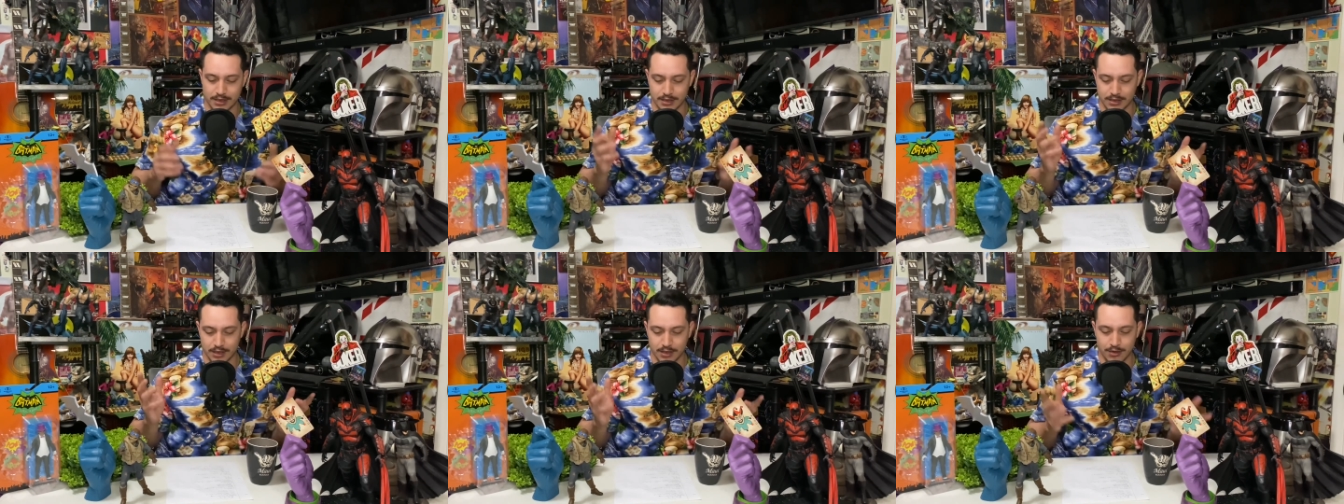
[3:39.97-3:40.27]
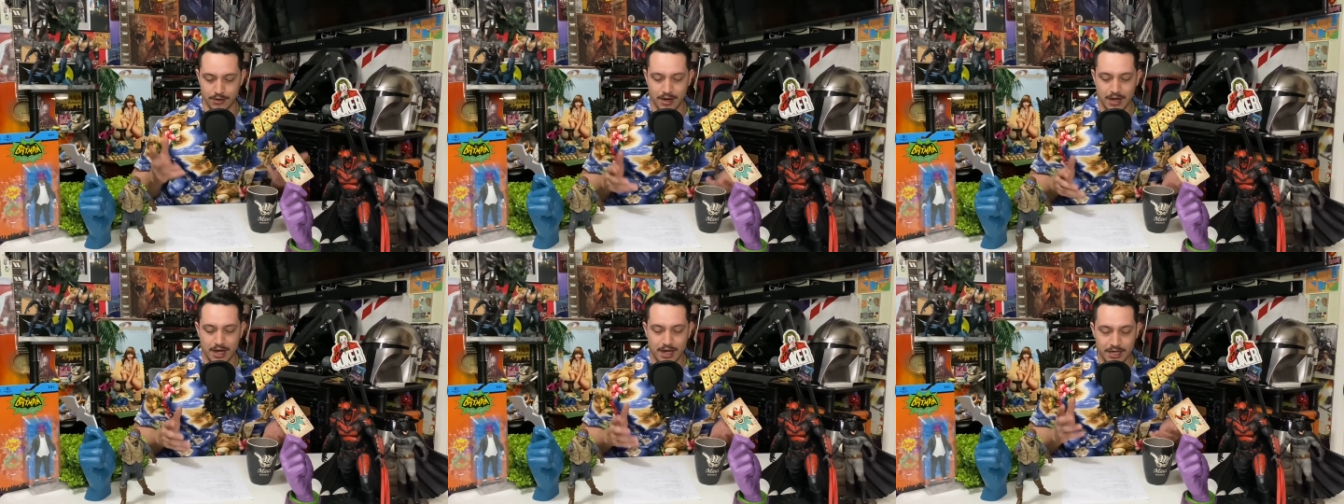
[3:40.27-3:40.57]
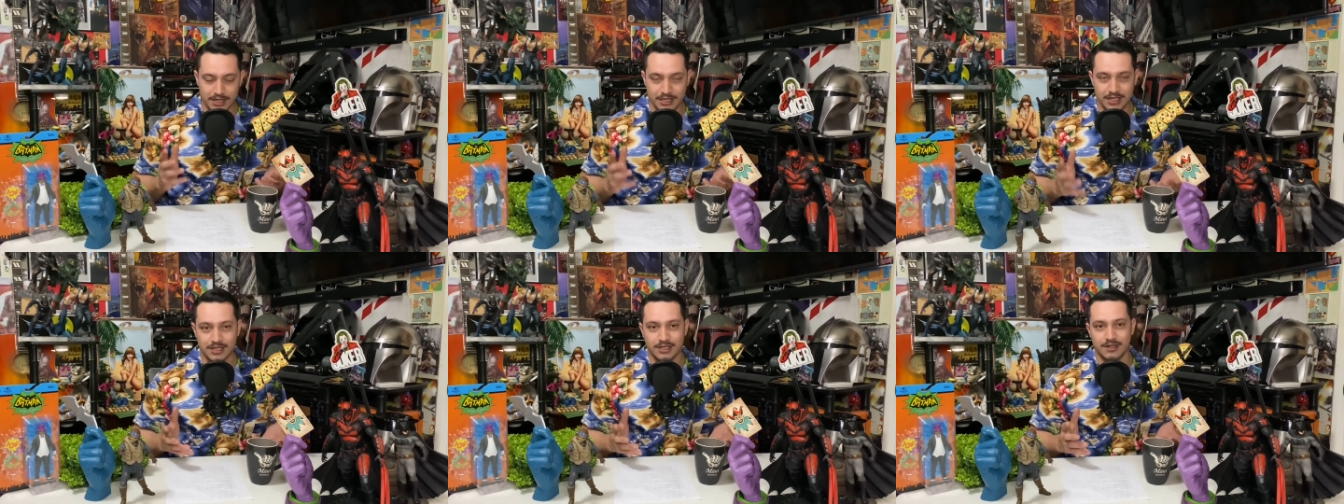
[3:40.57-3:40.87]
So
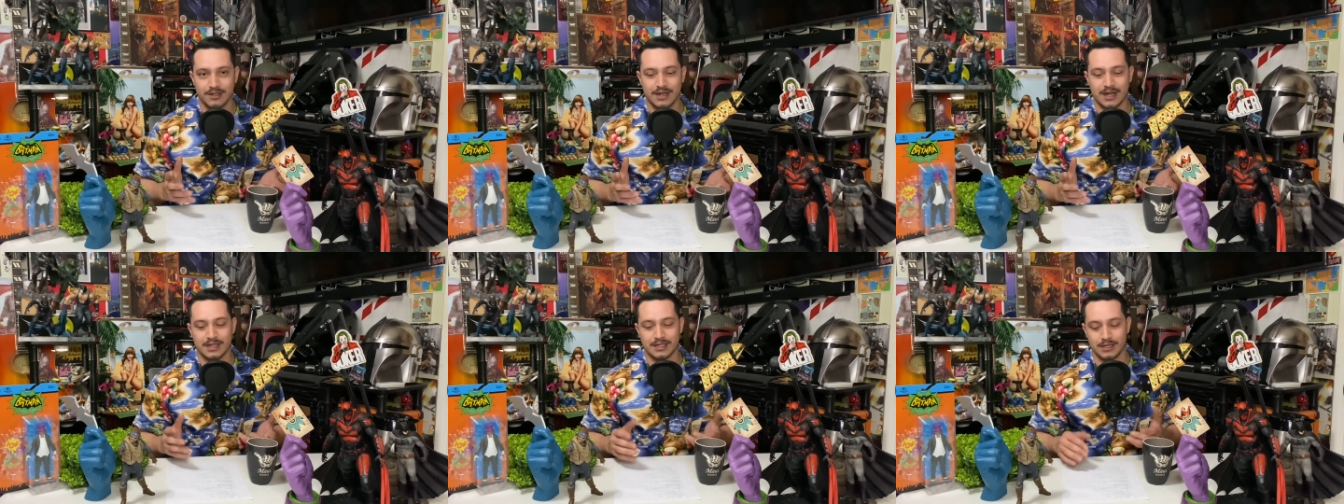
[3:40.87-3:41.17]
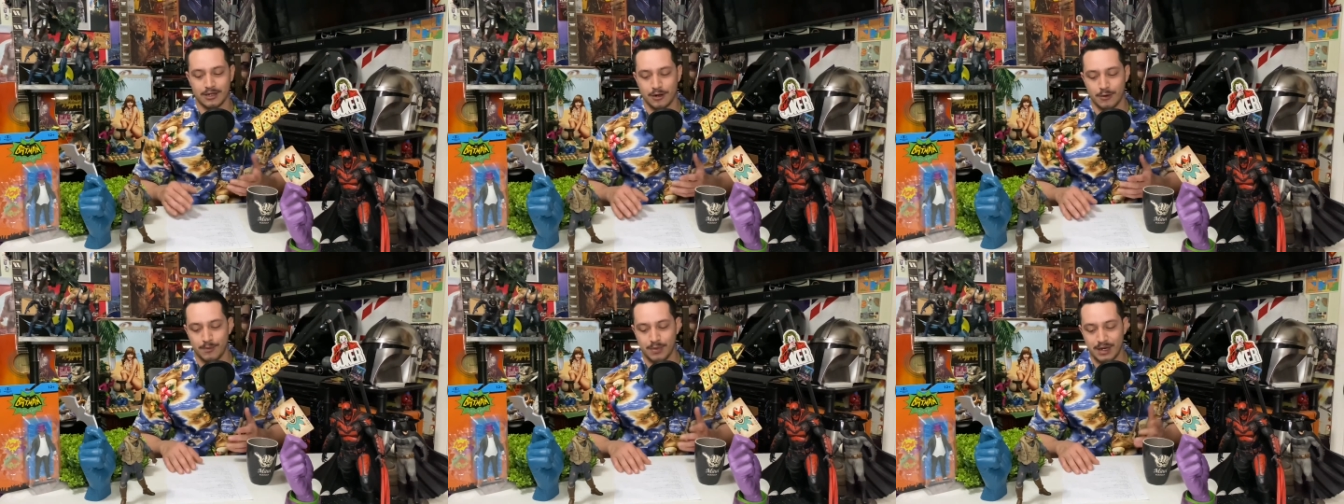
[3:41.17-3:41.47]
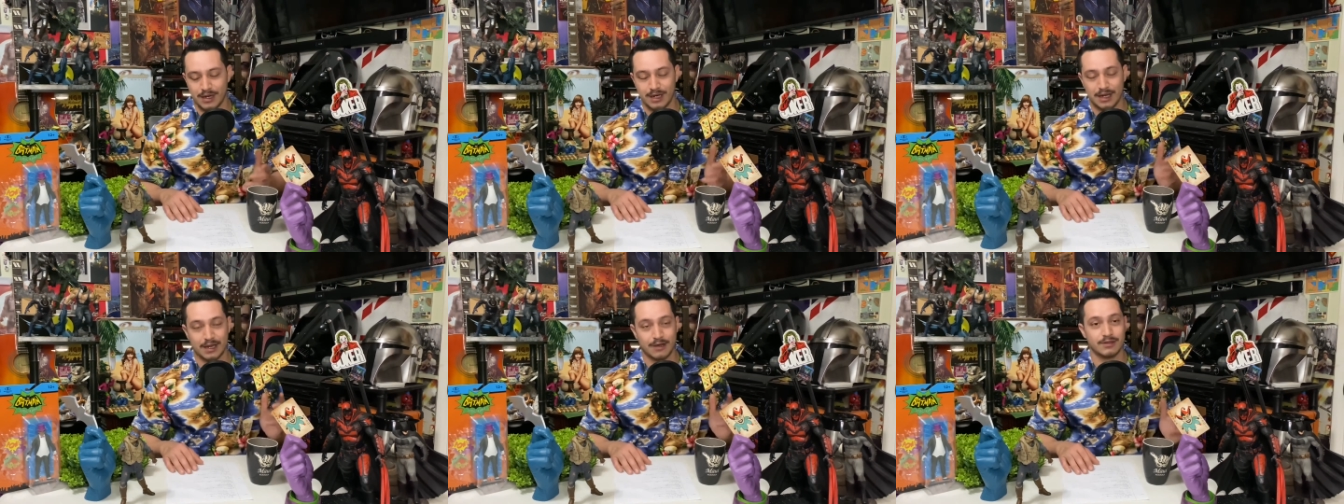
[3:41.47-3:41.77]
just so you guys know,
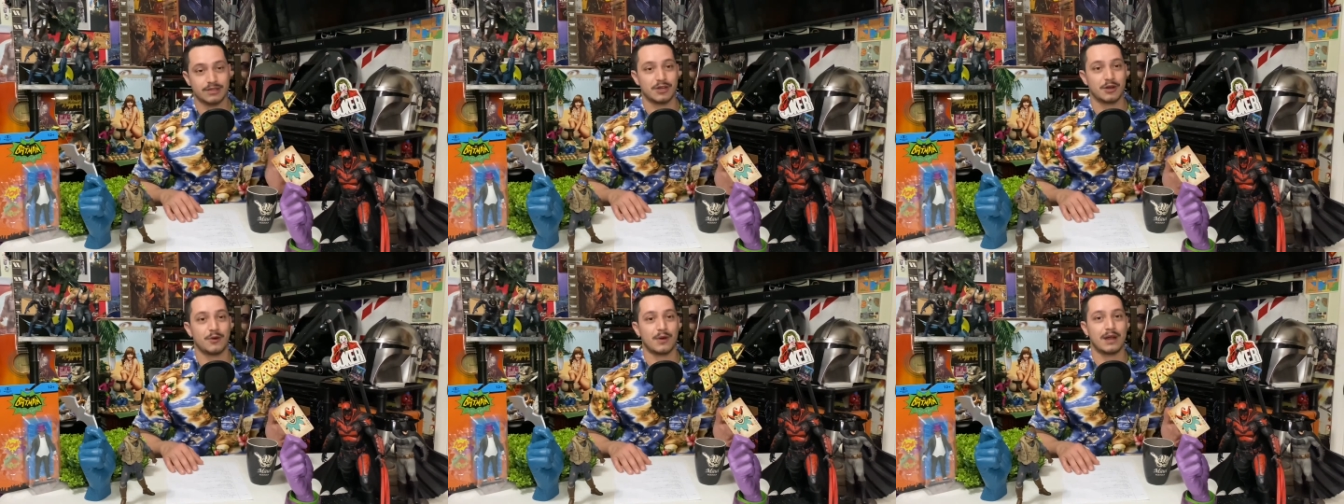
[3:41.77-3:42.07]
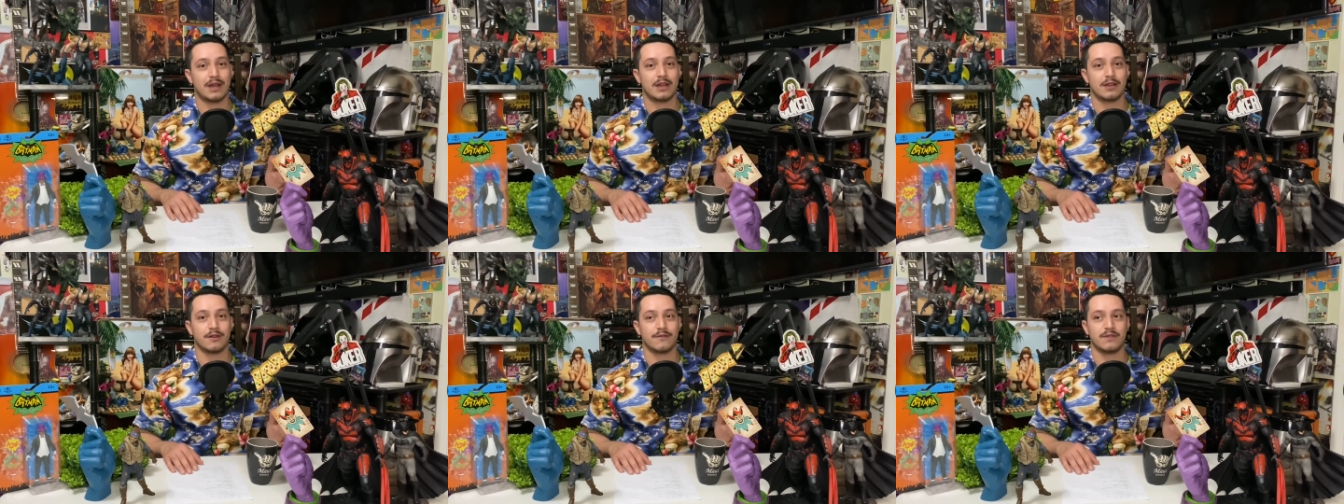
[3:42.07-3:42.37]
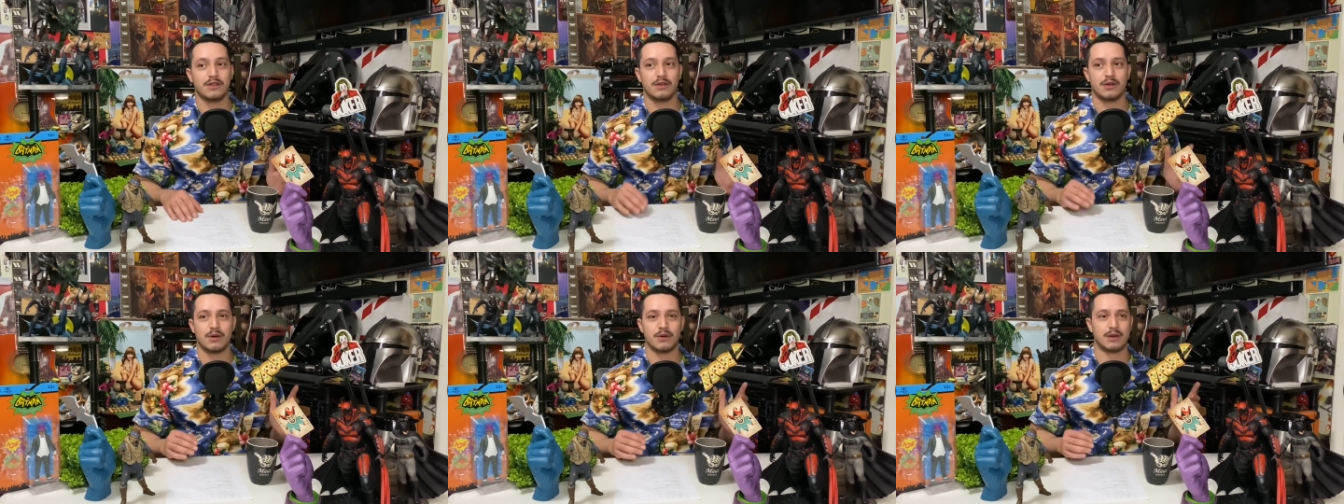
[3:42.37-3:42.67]
but it was a great
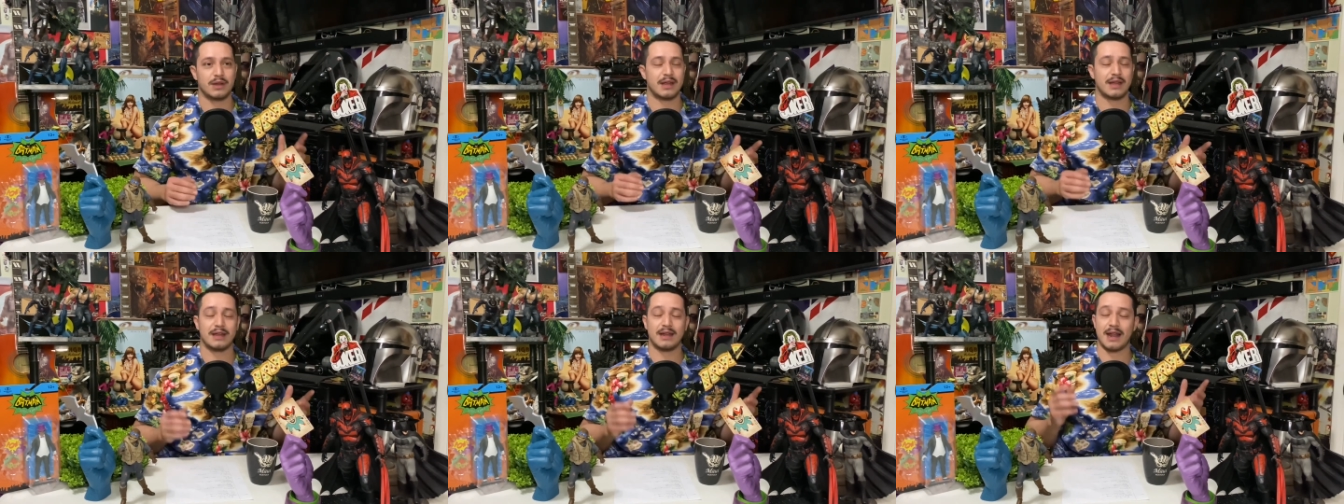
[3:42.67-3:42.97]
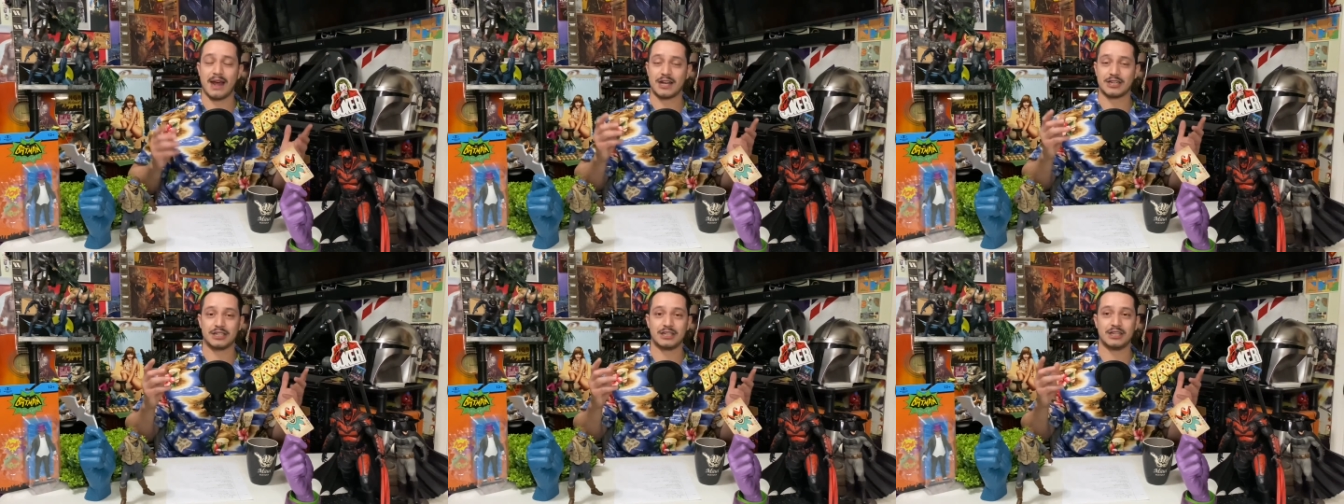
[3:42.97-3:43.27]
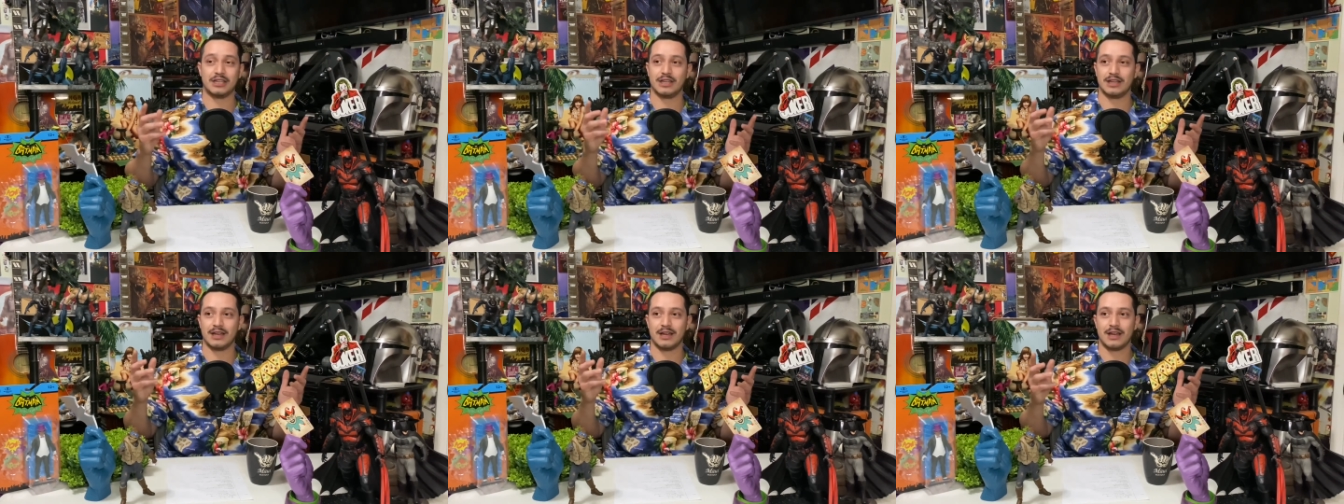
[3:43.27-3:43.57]
interview and it
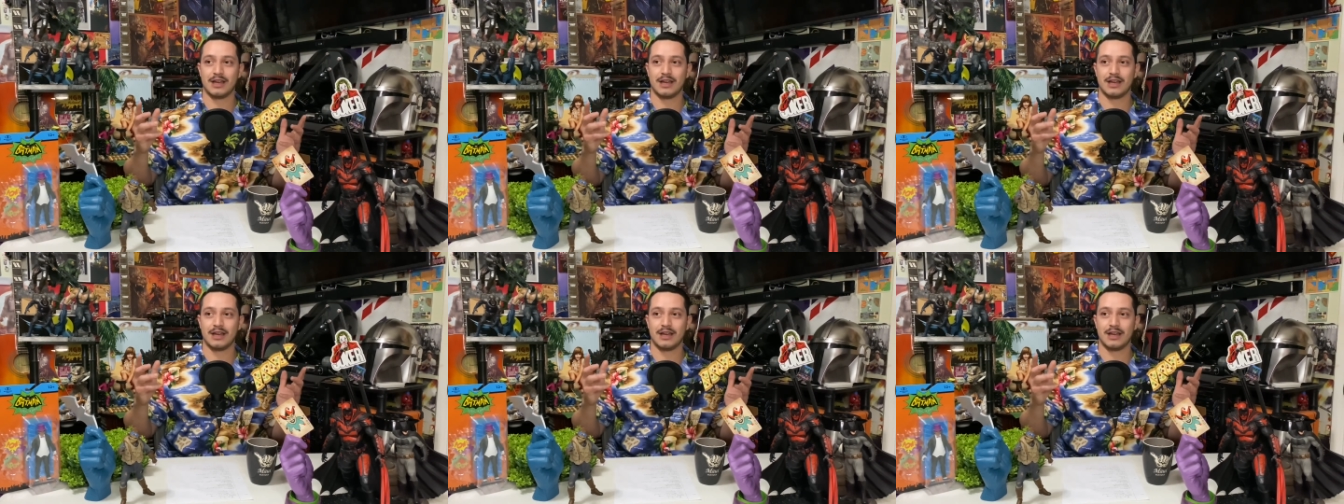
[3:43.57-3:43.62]
actually